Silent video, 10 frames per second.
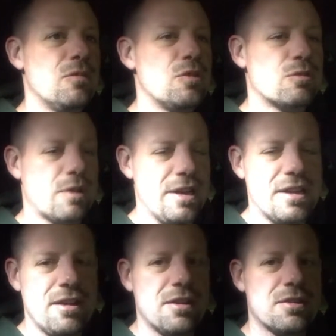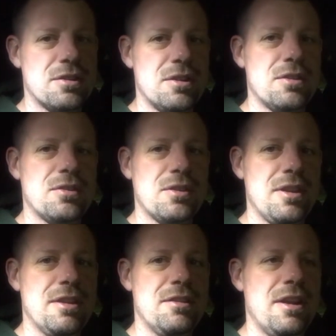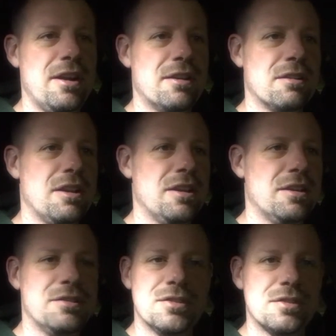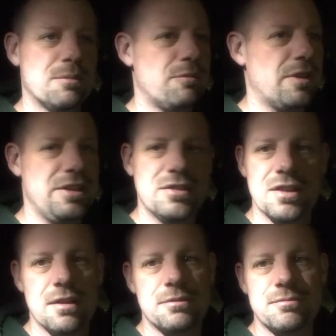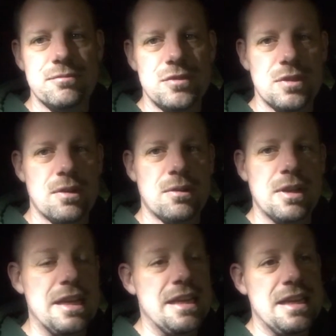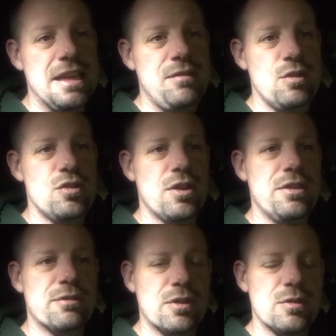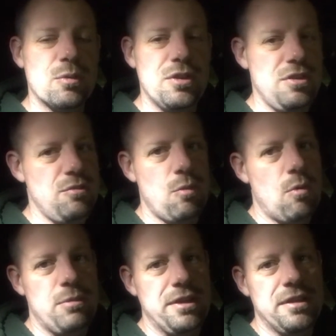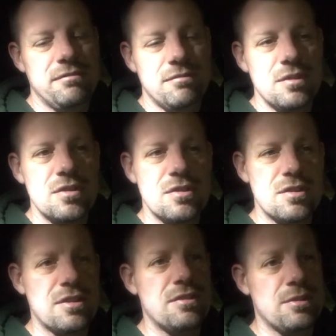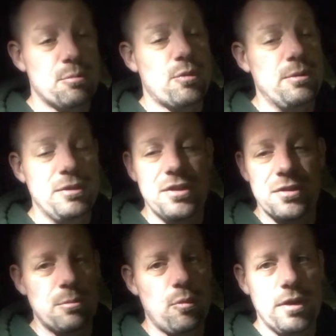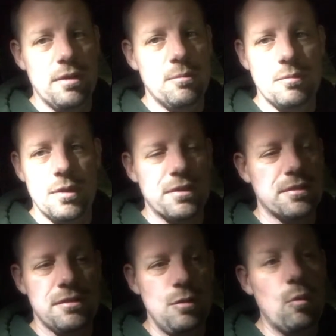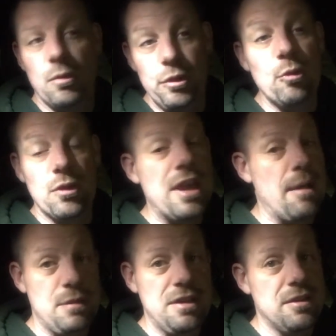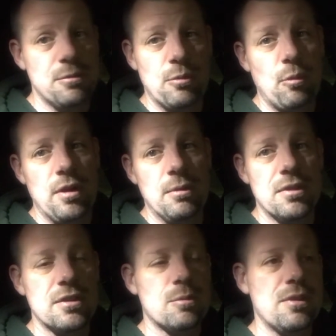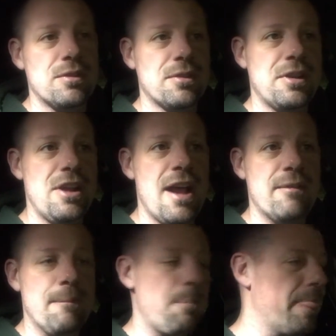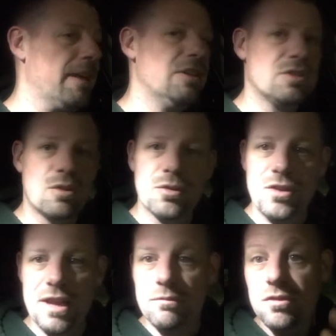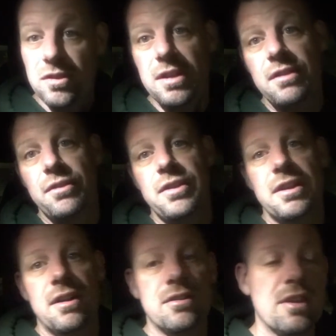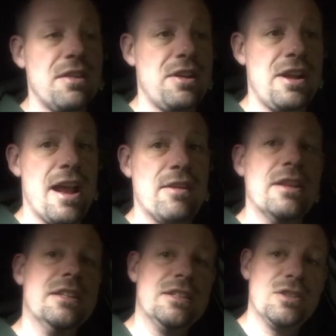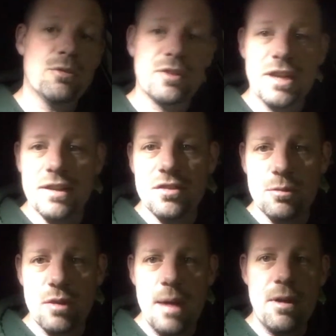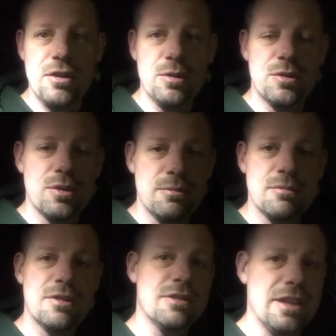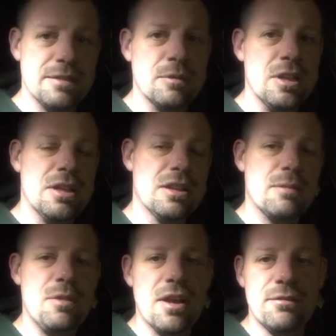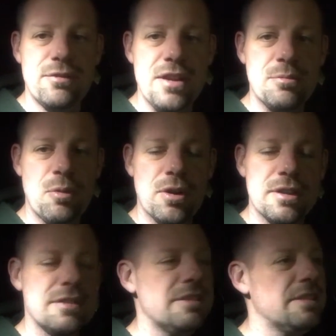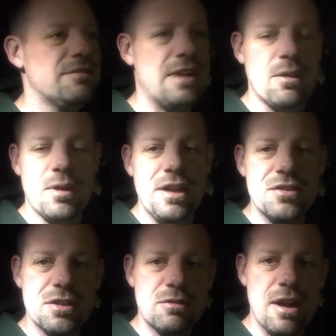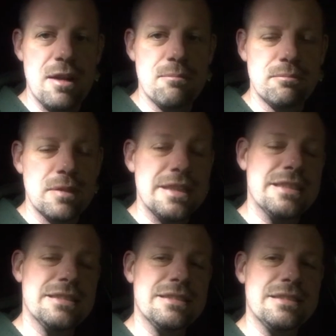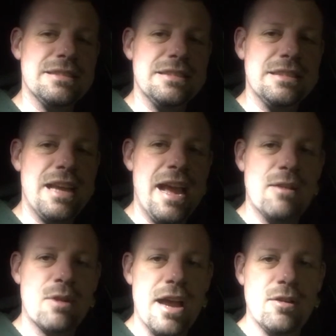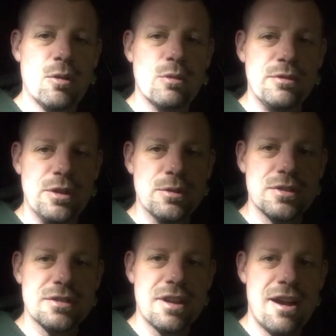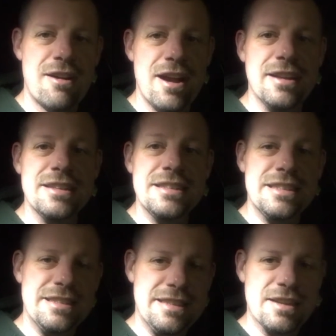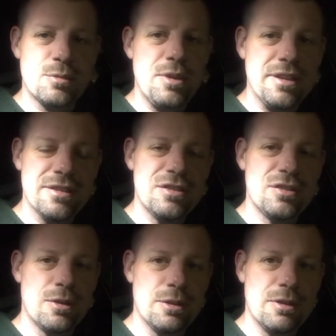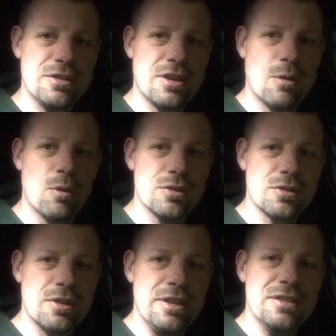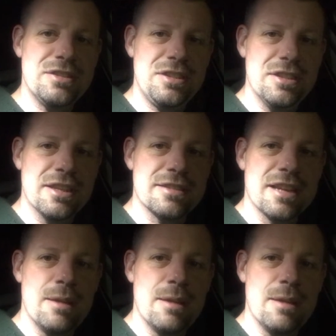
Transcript: great characters in there and some funny stuff. So if you enjoyed the first one, you won't be supremely disappointed with, you will not be disappointed with this one. So there you have it. So go see it in the theaters. There you have it. Don't forget, subscribe on YouTube, like me on Facebook, follow on Instagram at RideHomeReviews. All right, next week, Solo: A Star Wars Story. See you next